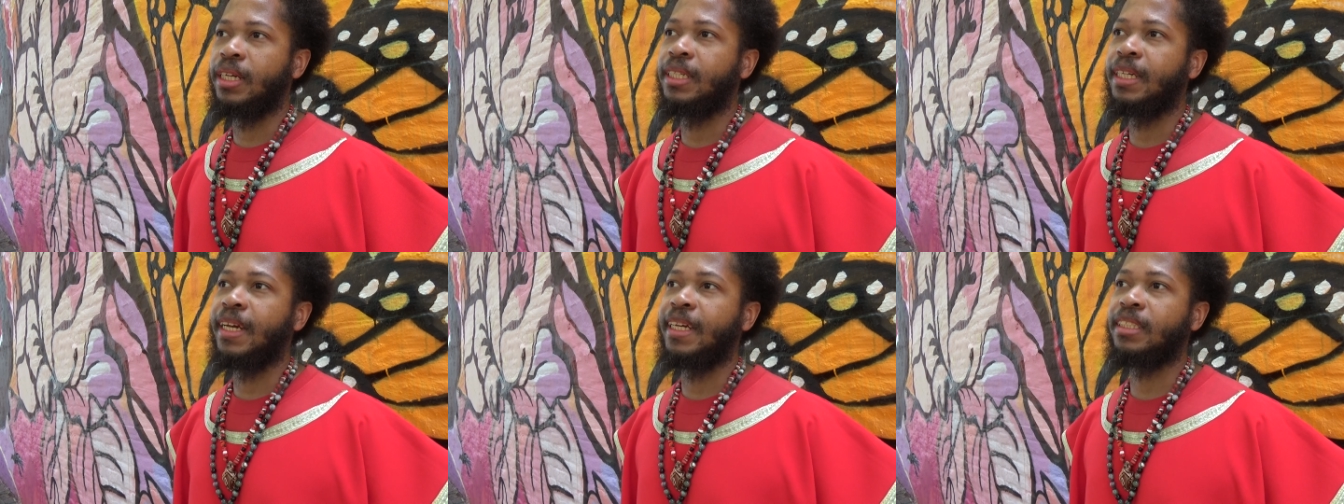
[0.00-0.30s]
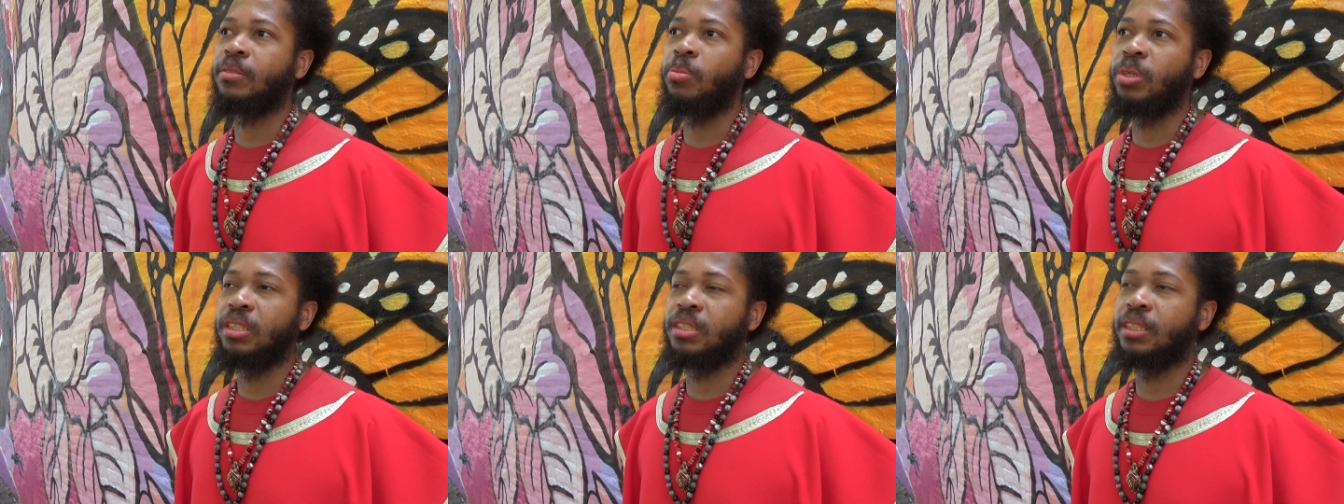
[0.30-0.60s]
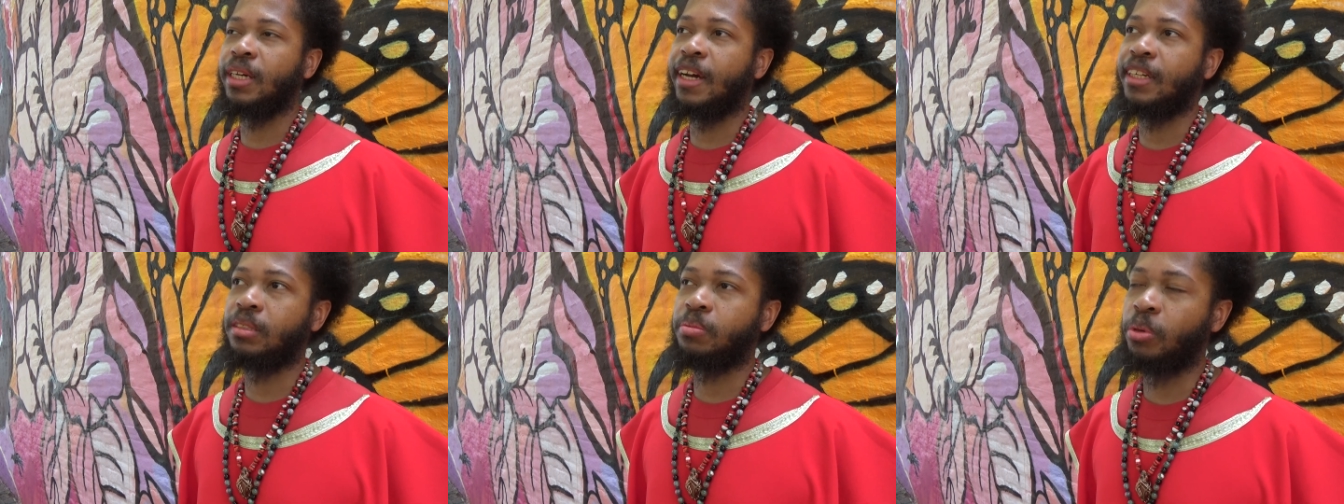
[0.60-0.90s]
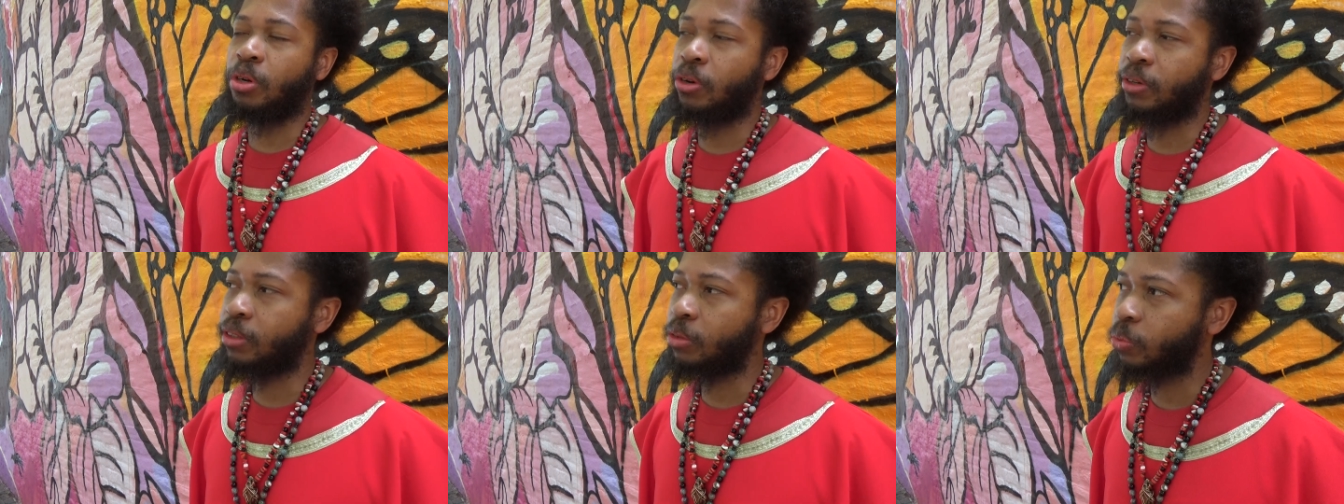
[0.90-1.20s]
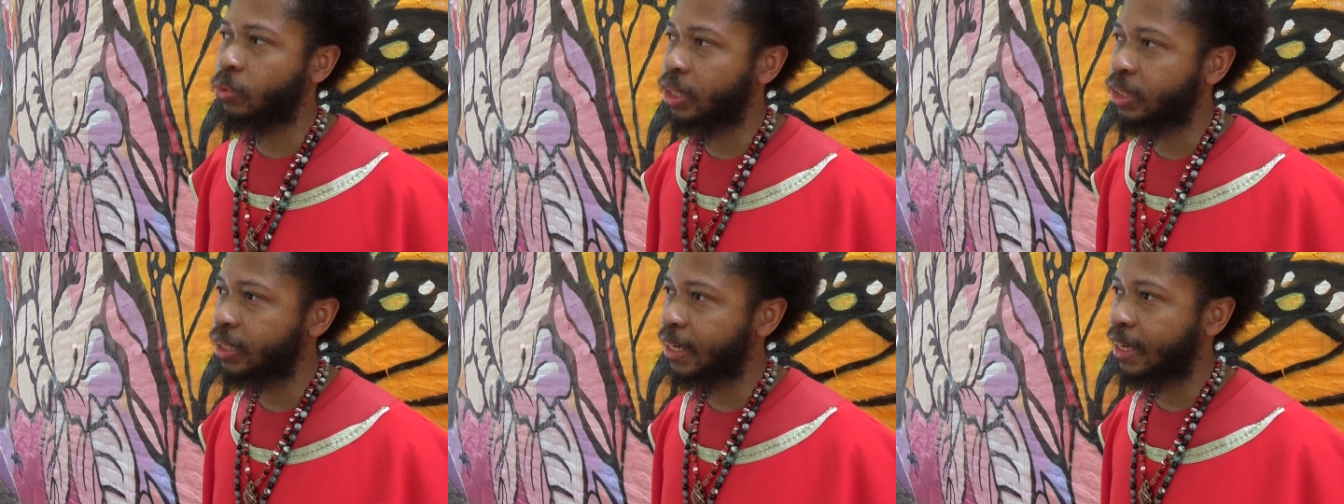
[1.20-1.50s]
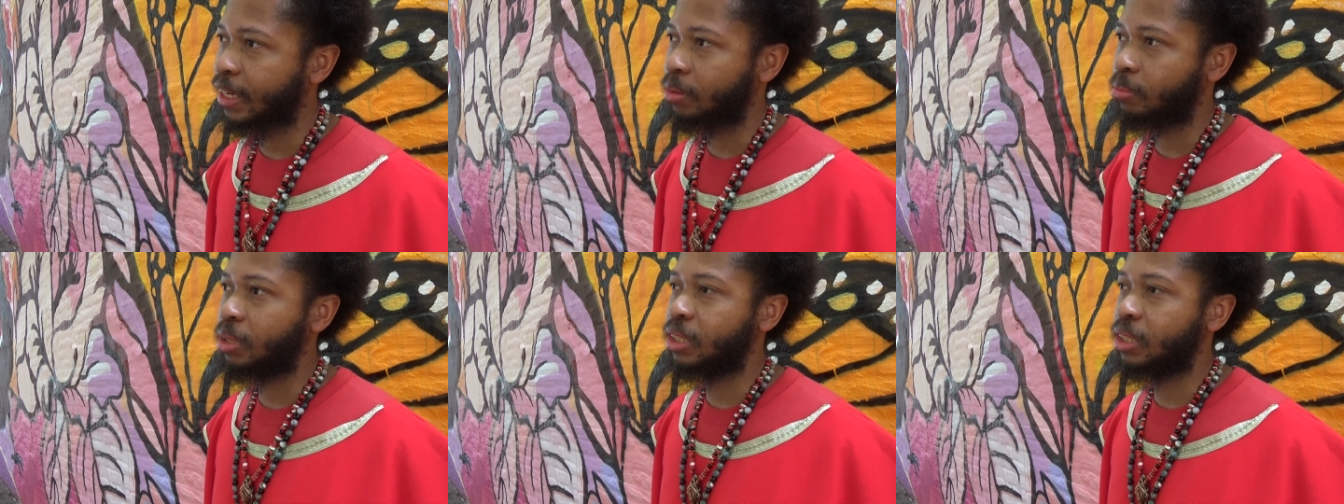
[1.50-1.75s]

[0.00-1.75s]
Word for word: He has many titles, but only one name.